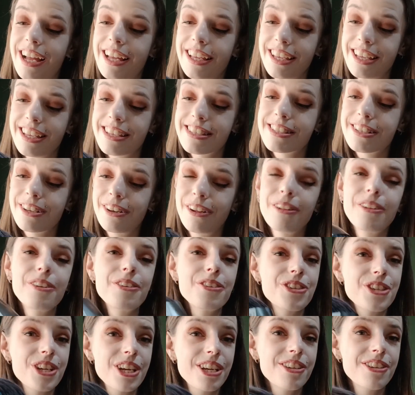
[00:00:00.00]
guess color
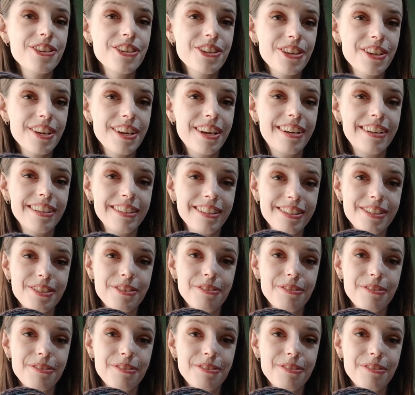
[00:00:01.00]
changing yarn is